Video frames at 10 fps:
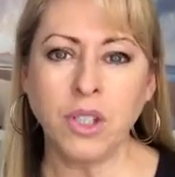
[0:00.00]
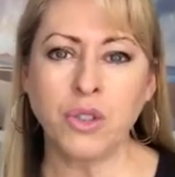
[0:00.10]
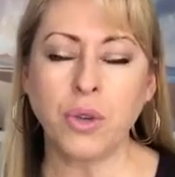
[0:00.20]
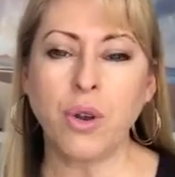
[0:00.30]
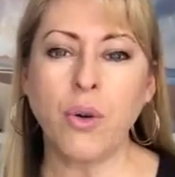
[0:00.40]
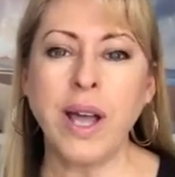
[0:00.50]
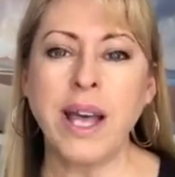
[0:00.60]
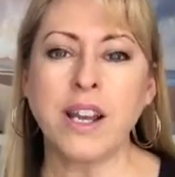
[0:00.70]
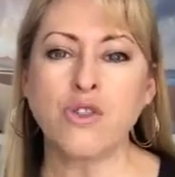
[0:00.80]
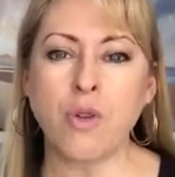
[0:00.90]
So go
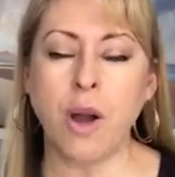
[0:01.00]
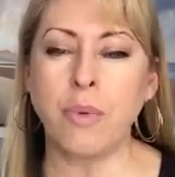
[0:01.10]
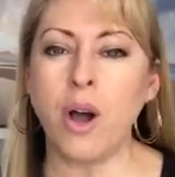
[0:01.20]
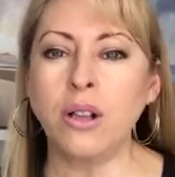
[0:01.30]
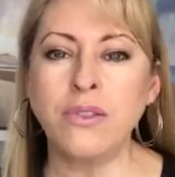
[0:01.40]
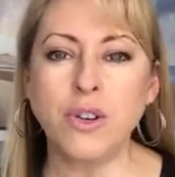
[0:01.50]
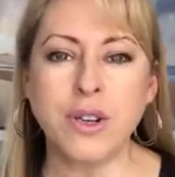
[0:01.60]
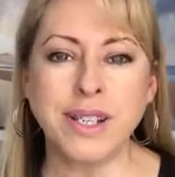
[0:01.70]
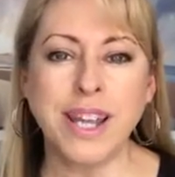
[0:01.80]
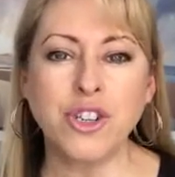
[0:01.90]
ahead and drop all of your
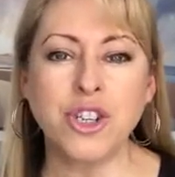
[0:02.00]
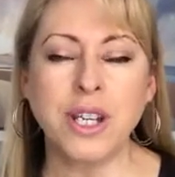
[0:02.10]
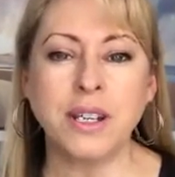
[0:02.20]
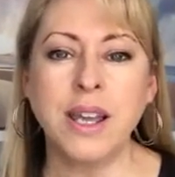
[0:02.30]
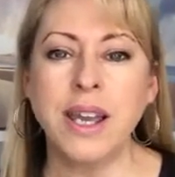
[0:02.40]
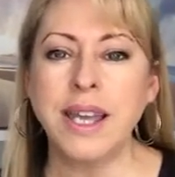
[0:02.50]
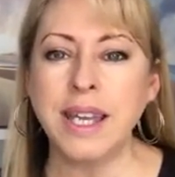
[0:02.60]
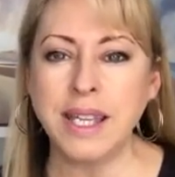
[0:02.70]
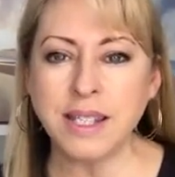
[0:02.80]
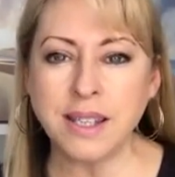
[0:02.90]
attention
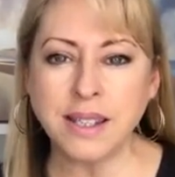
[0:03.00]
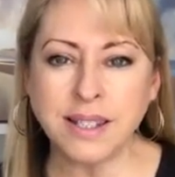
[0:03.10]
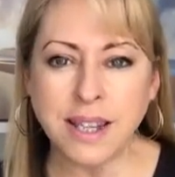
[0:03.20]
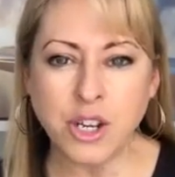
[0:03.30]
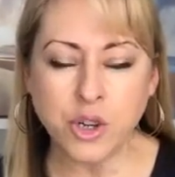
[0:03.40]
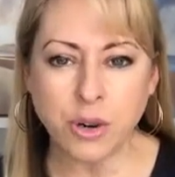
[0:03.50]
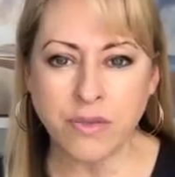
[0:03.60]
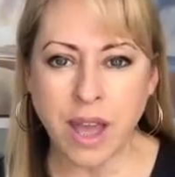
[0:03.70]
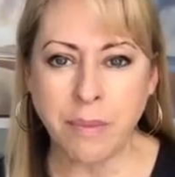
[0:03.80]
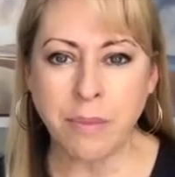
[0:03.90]
into the center of
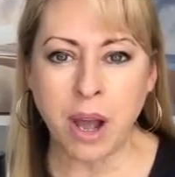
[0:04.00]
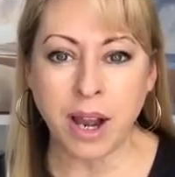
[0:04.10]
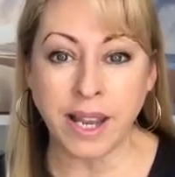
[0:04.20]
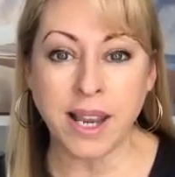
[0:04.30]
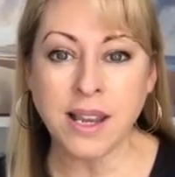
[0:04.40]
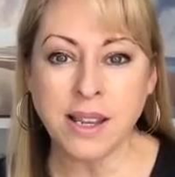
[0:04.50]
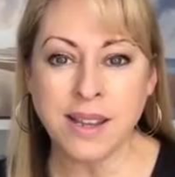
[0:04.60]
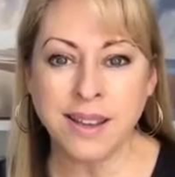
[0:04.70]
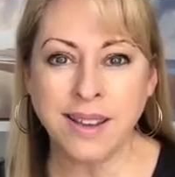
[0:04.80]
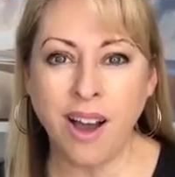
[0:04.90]
that body,
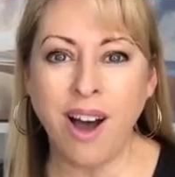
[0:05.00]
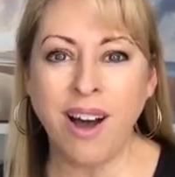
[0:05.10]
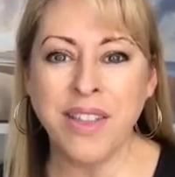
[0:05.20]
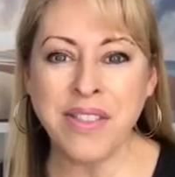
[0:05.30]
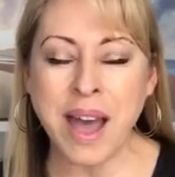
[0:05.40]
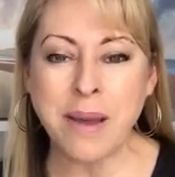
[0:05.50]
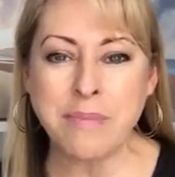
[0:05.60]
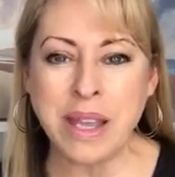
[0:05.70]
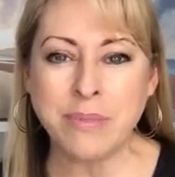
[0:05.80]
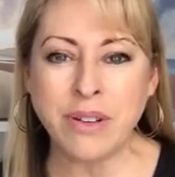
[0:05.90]
on that
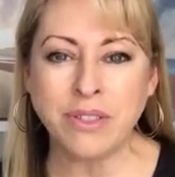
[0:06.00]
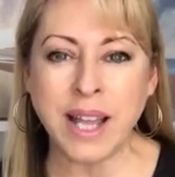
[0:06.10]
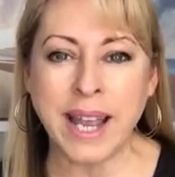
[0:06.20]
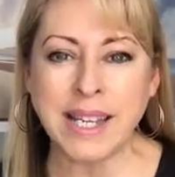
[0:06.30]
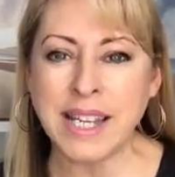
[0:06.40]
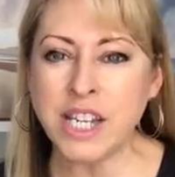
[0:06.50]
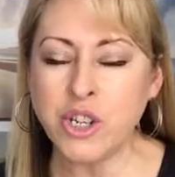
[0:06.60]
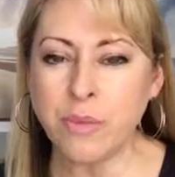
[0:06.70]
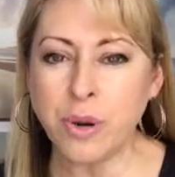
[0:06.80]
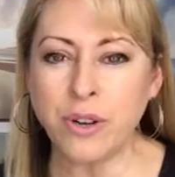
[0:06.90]
beam of light, in
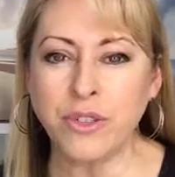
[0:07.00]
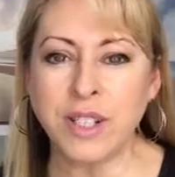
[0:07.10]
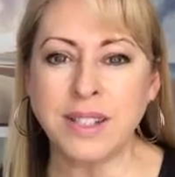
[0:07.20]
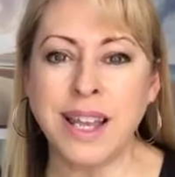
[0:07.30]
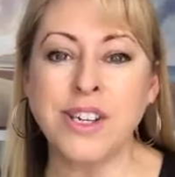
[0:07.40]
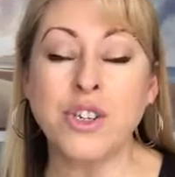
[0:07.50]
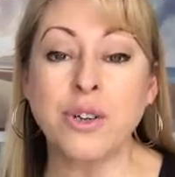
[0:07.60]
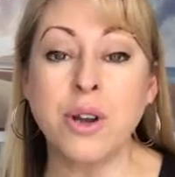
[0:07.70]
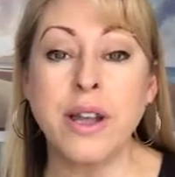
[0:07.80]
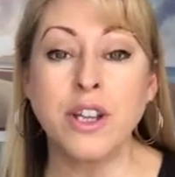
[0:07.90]
your perfect
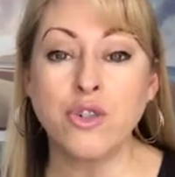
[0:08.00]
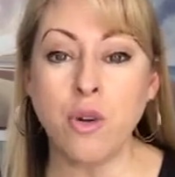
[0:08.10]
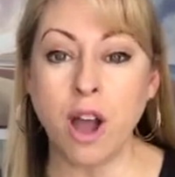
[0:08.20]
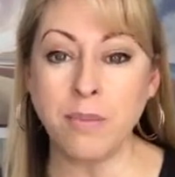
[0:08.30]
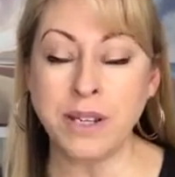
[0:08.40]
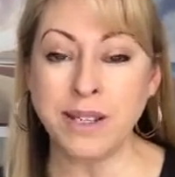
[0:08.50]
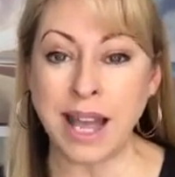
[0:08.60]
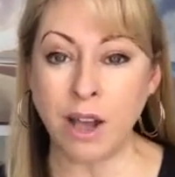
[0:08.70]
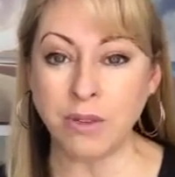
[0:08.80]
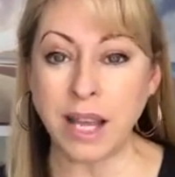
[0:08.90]
center, dropped
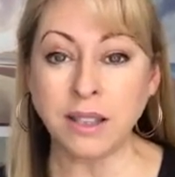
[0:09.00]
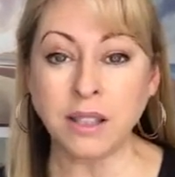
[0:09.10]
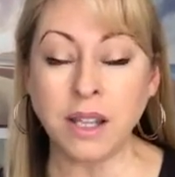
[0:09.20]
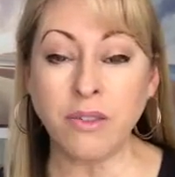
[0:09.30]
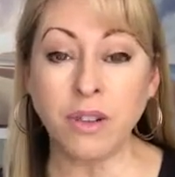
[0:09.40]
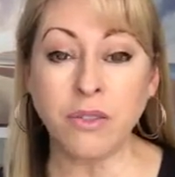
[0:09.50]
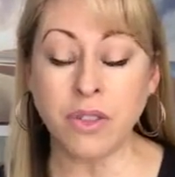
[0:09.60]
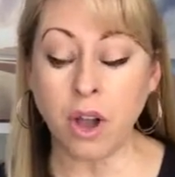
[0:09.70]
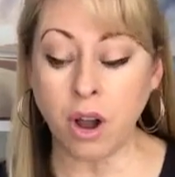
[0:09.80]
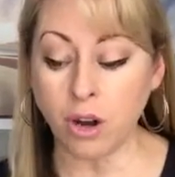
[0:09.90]
down at the level of
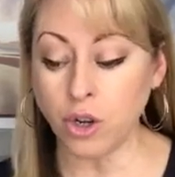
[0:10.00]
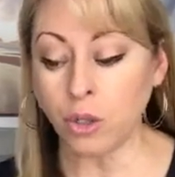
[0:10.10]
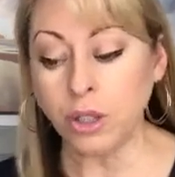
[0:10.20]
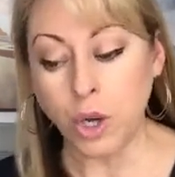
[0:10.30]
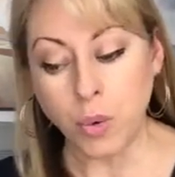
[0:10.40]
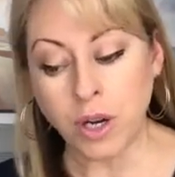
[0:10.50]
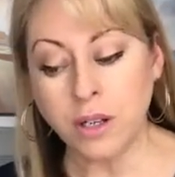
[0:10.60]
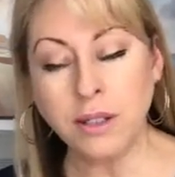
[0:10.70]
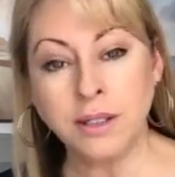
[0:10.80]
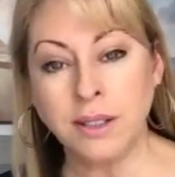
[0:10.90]
the heart or
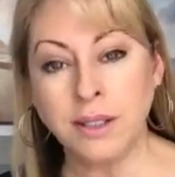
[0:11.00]
lower.